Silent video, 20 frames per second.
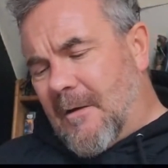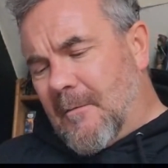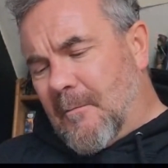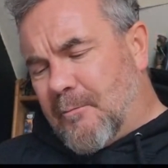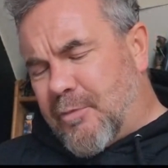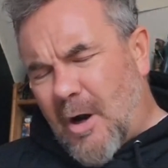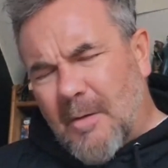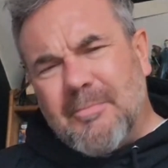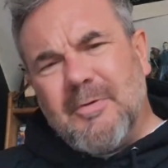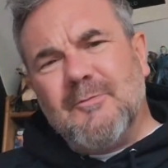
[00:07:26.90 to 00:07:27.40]

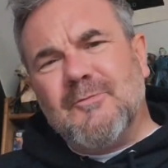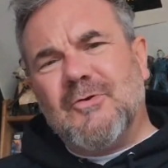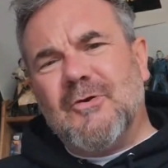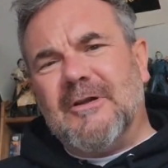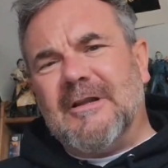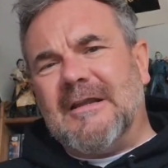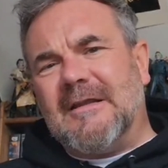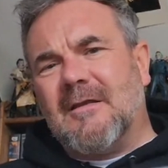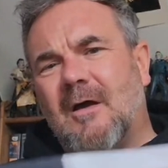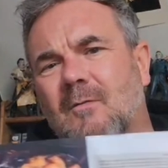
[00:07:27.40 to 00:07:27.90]
Problems
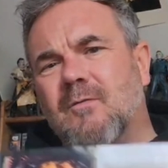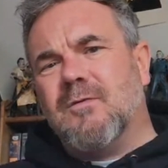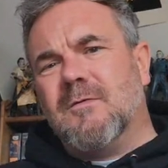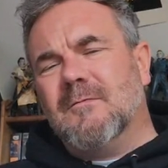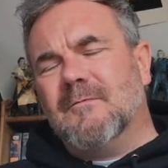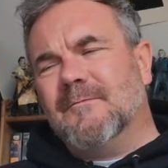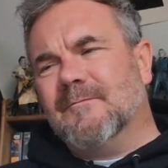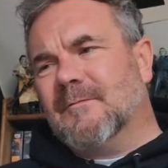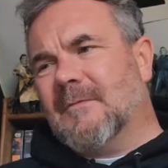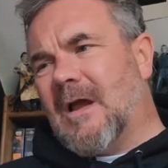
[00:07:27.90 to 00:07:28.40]
with it though.
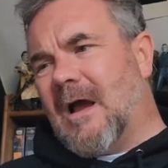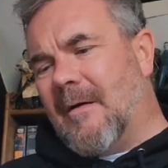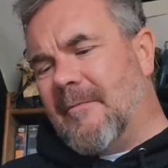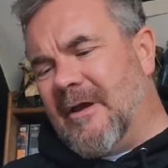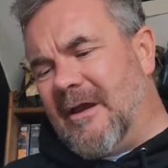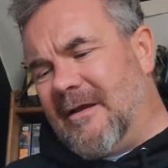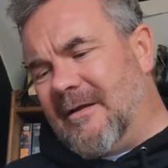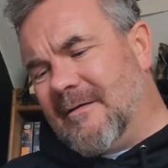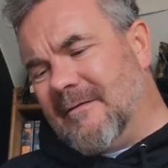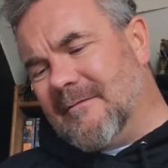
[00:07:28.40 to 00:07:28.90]
I
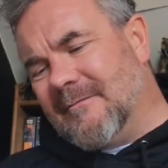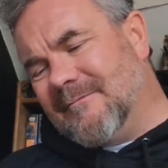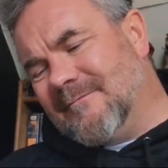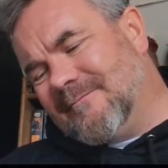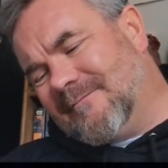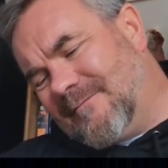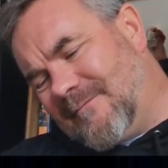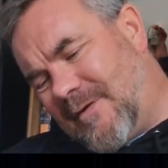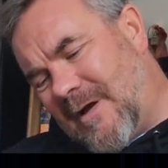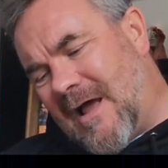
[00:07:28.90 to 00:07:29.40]
mean,
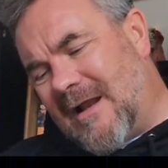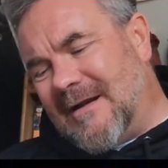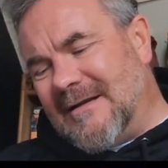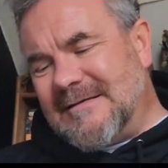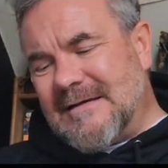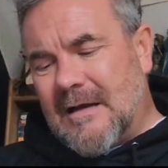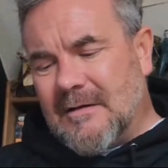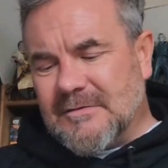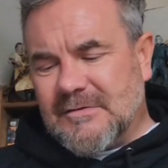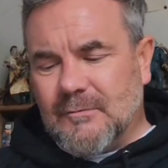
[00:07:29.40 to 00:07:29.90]
partly
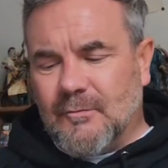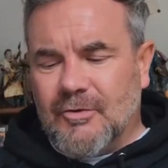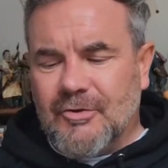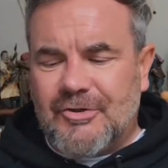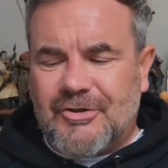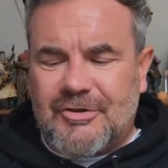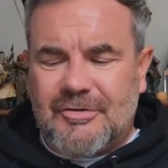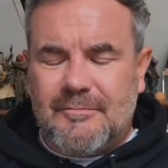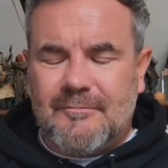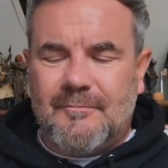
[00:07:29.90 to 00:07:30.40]
down to
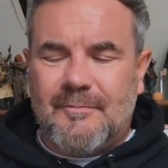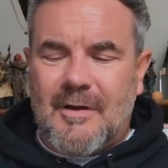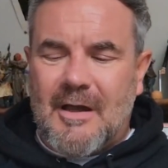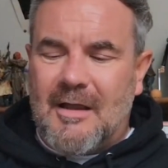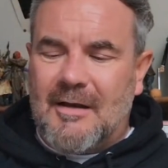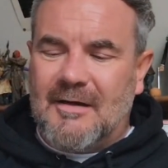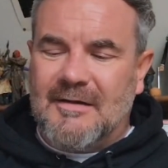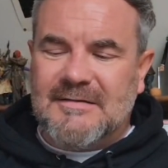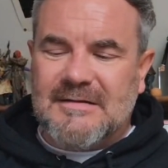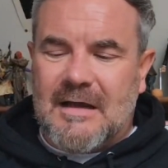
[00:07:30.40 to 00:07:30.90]
us,
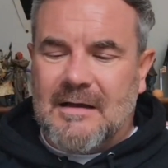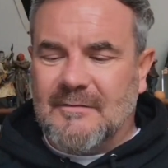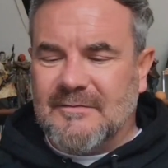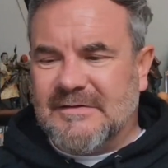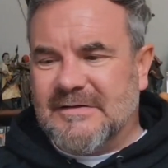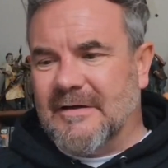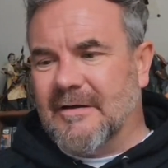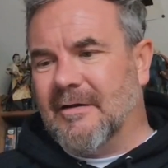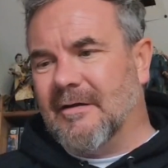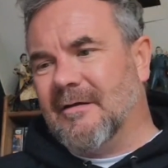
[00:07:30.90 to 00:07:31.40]
partly down
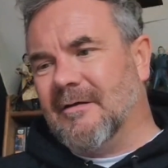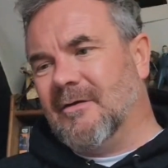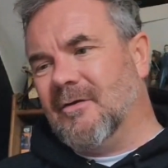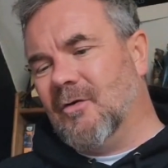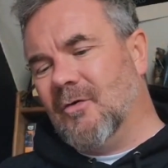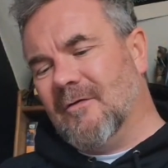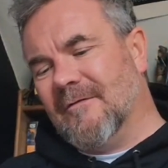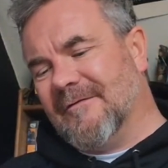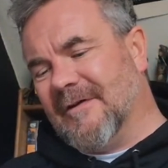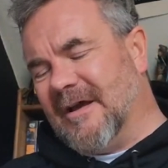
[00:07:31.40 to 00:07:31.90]
to
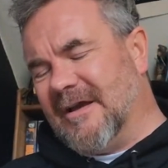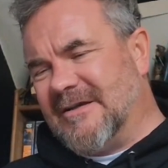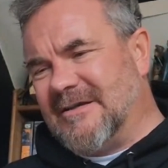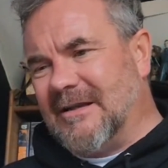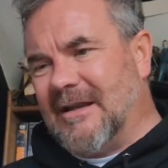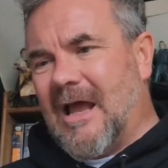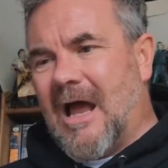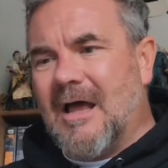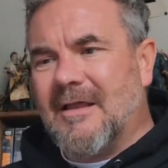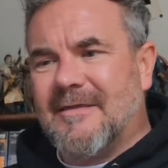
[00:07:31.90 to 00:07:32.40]

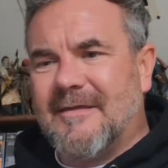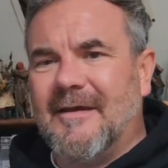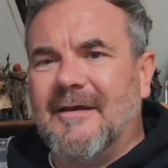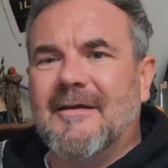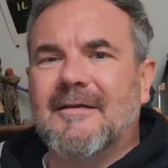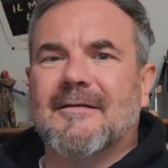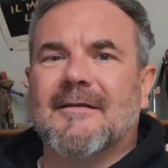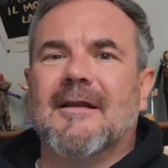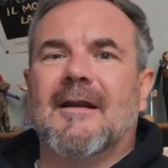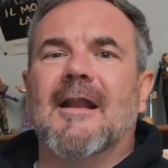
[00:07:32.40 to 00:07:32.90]
Universal. I
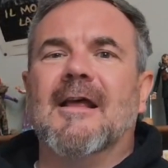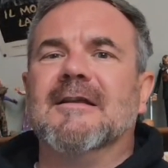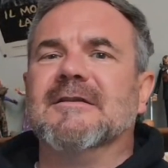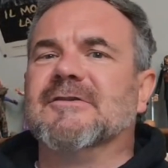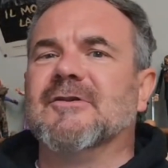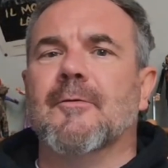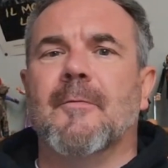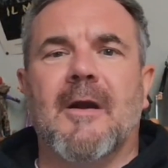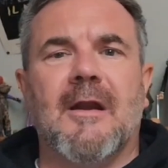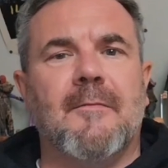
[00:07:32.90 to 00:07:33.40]
think they're letting
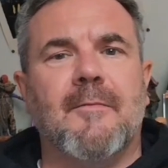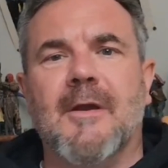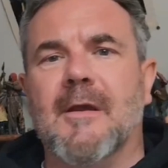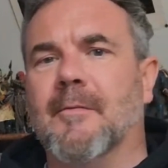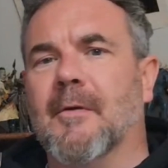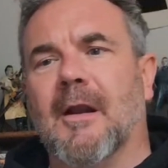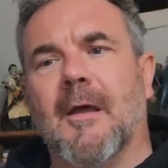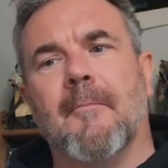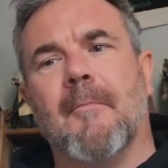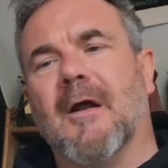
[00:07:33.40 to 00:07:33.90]
too many
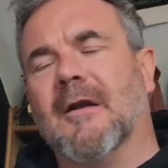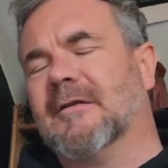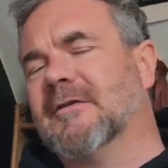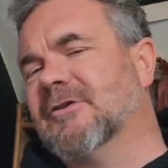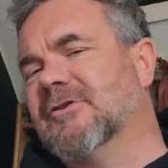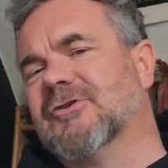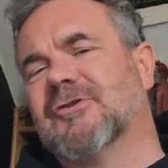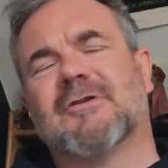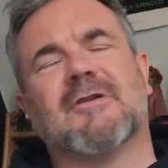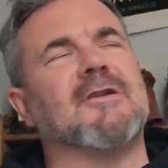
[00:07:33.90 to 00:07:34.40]
people in, man.
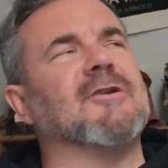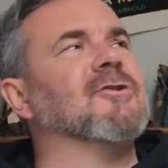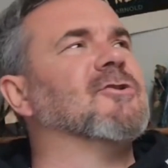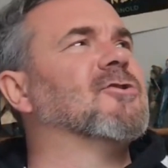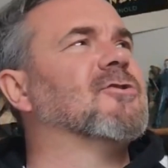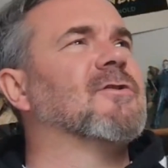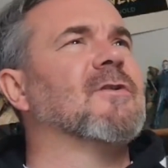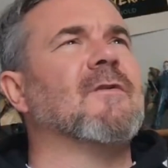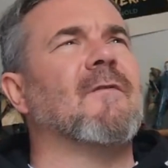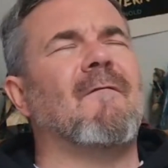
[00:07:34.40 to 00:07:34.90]

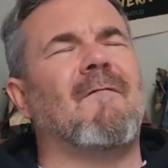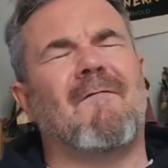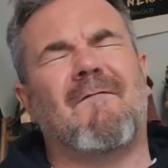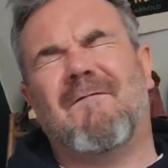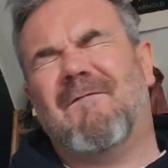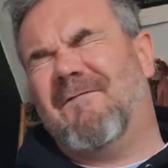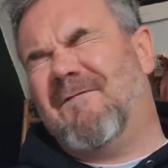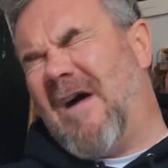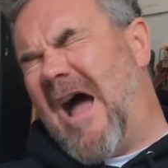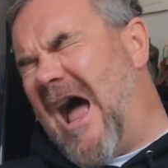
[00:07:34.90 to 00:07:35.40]
There's
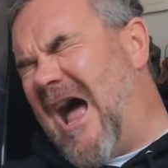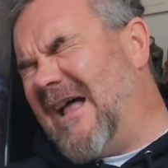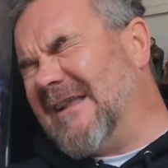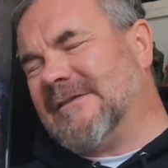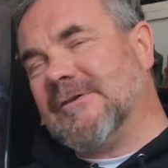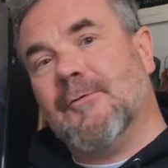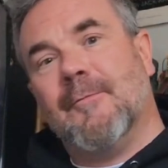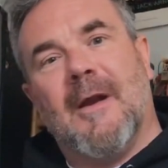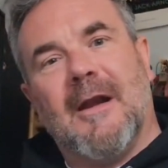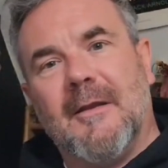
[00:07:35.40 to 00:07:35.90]
far
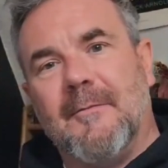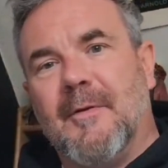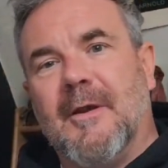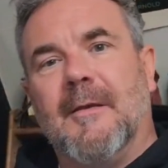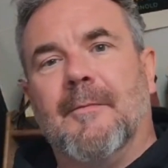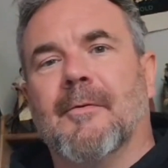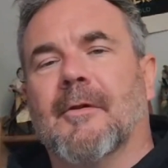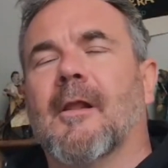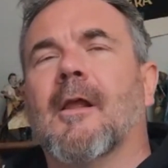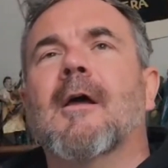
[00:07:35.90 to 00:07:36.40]
too many
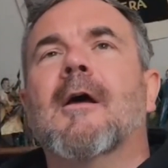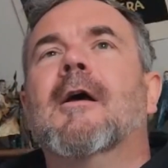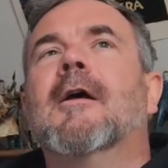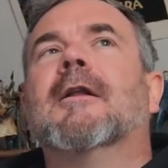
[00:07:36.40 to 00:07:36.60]
people.